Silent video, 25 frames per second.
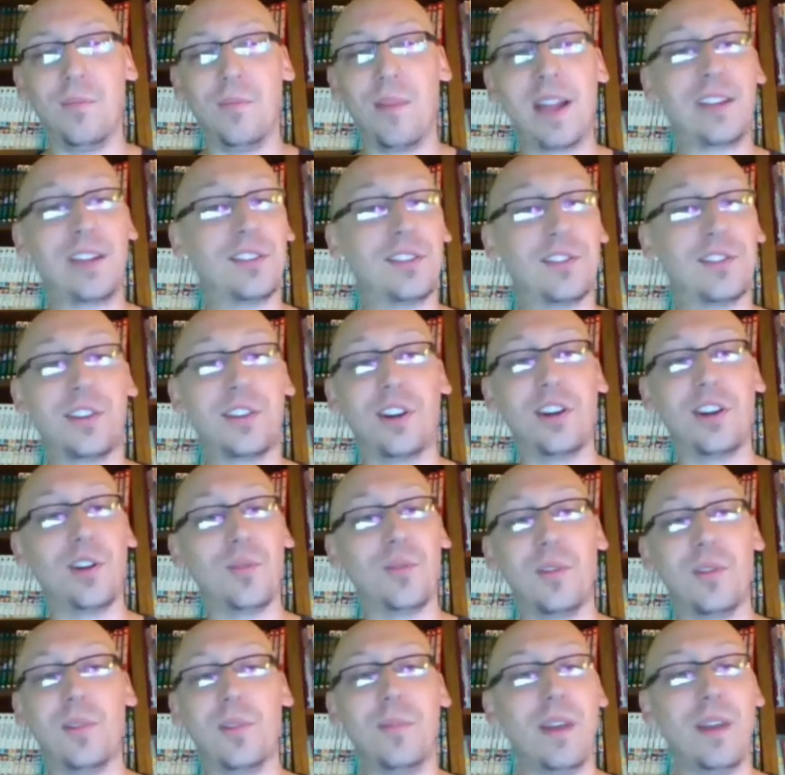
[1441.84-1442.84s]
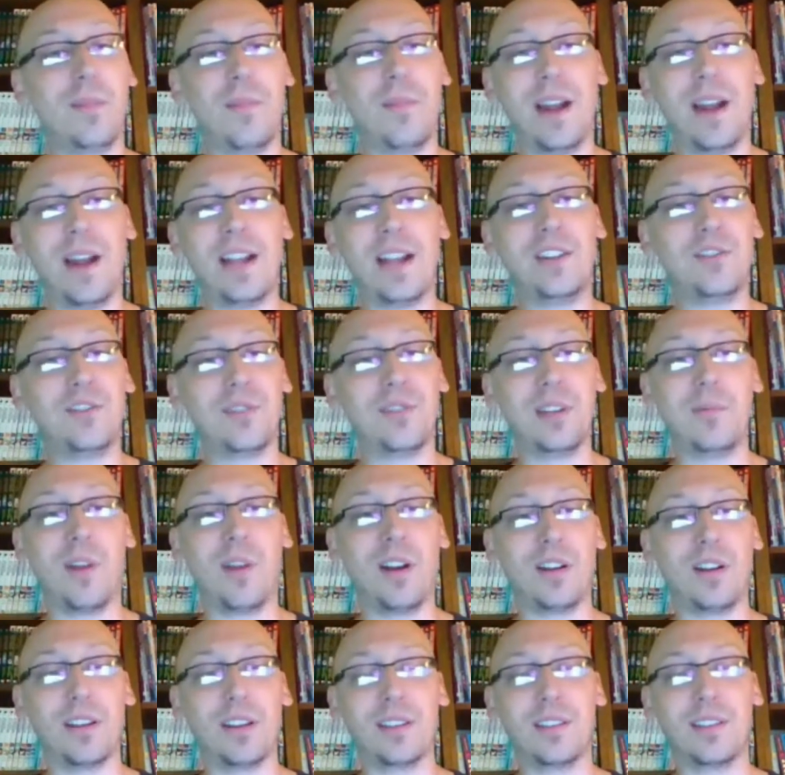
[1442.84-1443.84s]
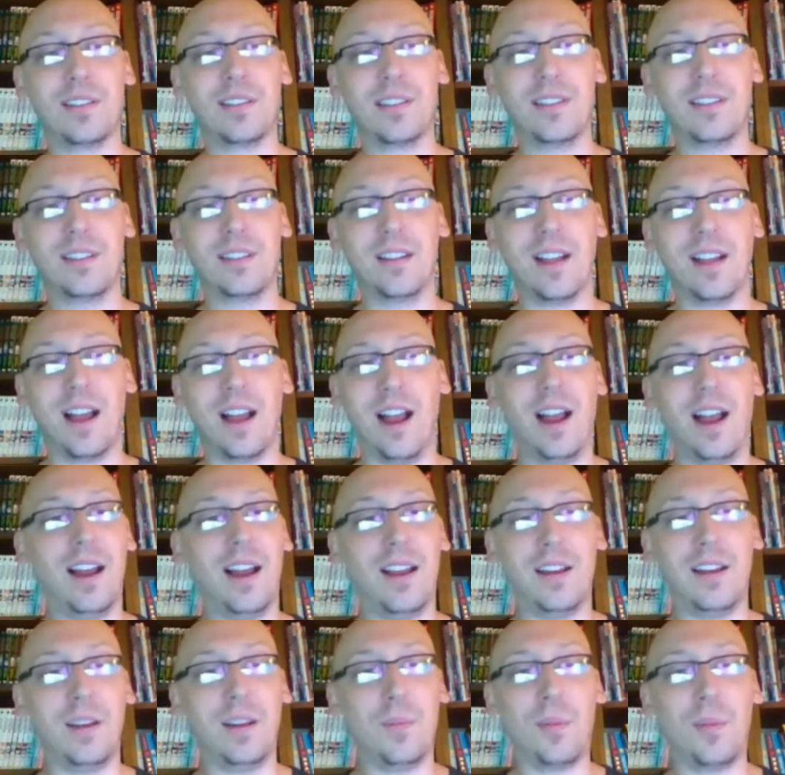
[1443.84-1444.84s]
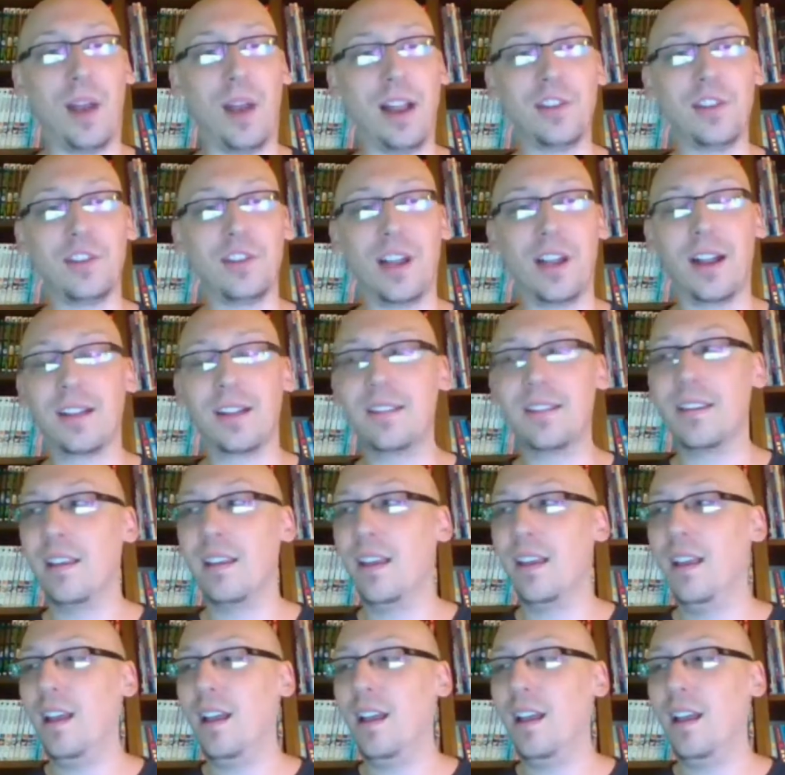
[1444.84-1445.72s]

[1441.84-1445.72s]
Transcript: Michael Turner would have been my dream artist on a project.